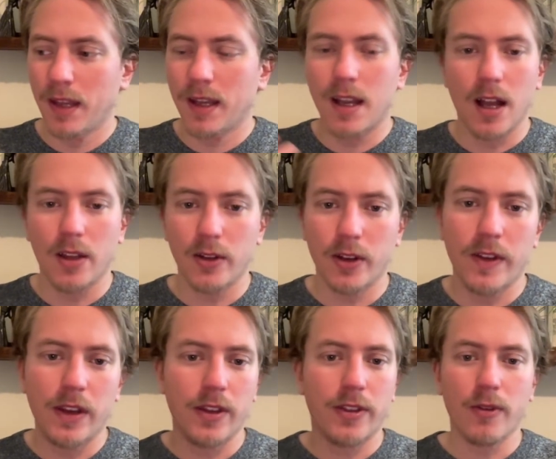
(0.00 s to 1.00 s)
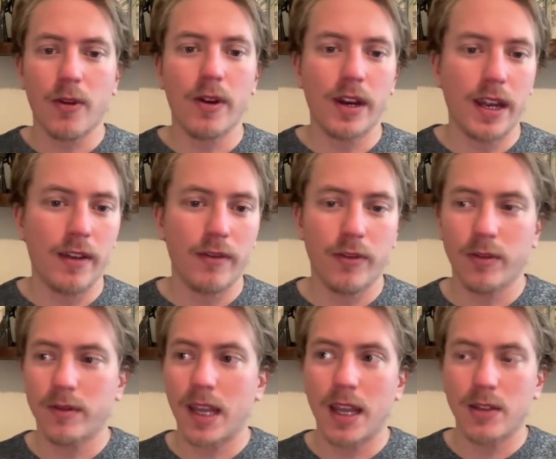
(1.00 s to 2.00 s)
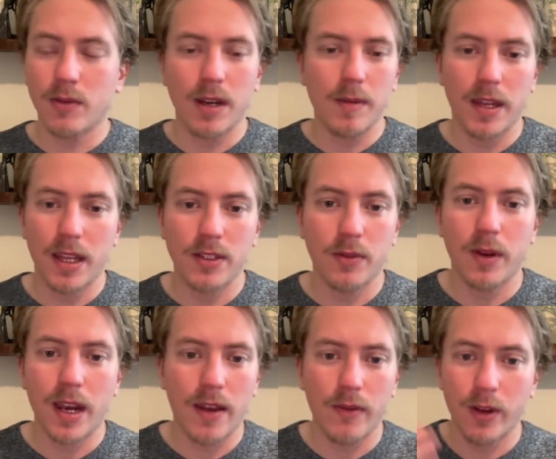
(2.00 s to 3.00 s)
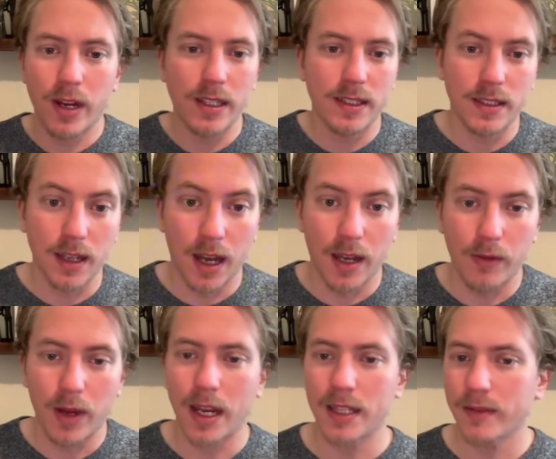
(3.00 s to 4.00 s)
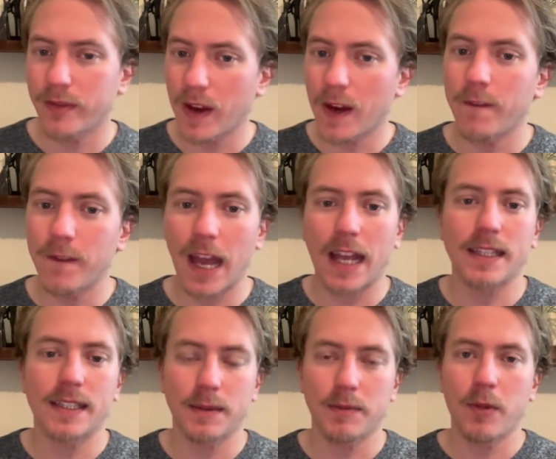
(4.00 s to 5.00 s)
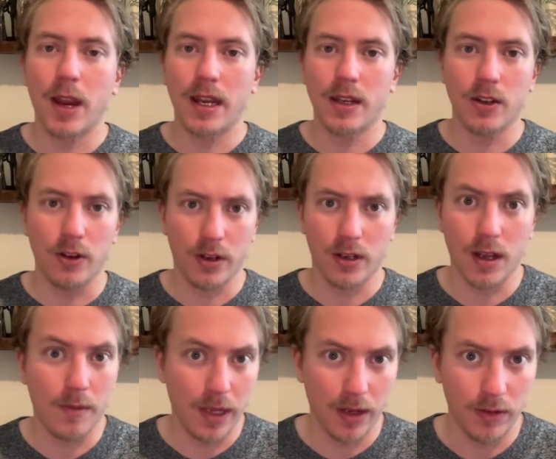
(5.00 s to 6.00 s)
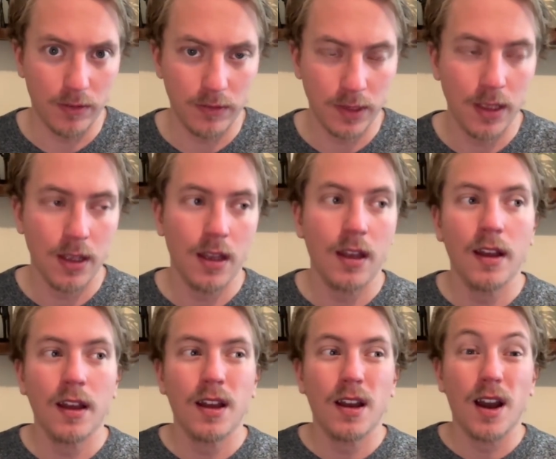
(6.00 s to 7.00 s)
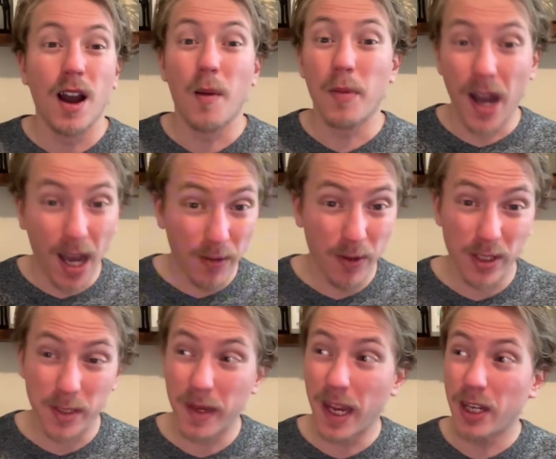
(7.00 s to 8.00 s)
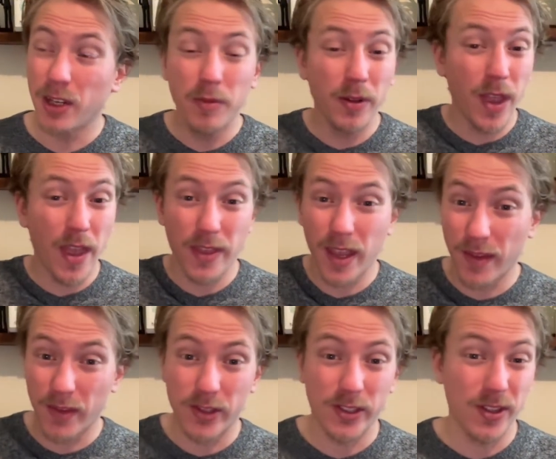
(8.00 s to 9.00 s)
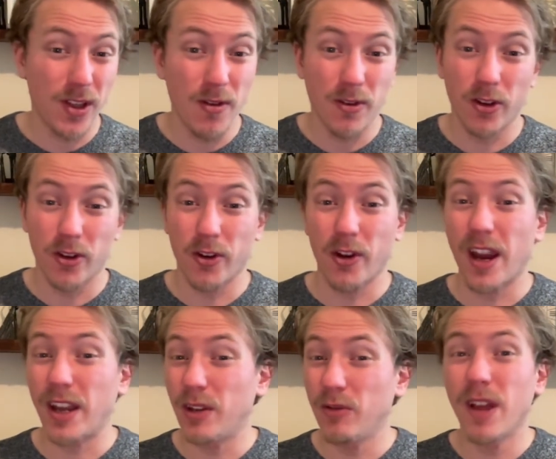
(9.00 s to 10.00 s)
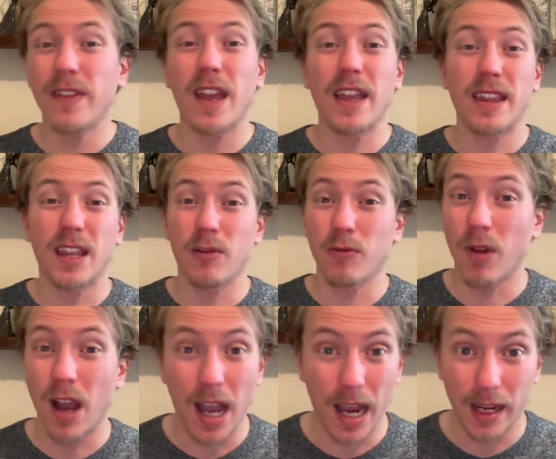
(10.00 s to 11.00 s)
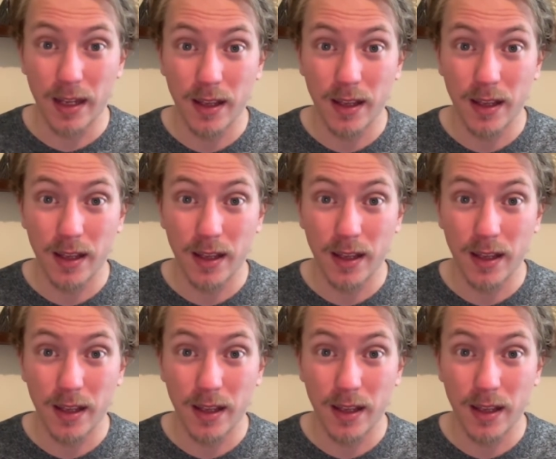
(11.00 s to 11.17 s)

color, and then you throw it in for 10, 20 minutes or whatever, and it's done, right? It's a very fast way to cook a meal. A pot roast, man, you put that thing in the slow cooker and you let that thing ride.